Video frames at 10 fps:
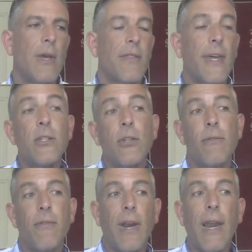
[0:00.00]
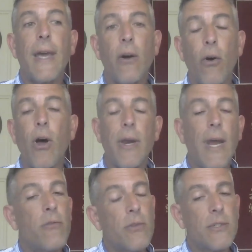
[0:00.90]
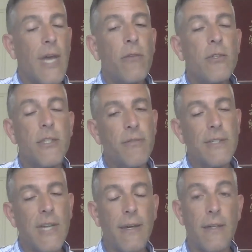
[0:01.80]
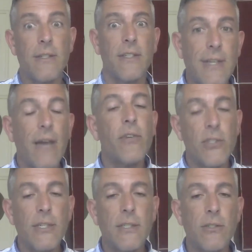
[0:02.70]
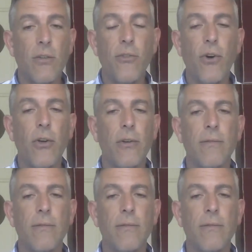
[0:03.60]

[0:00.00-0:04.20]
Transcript: They sort of later on, hundreds of years later, discovered Jesus and thought,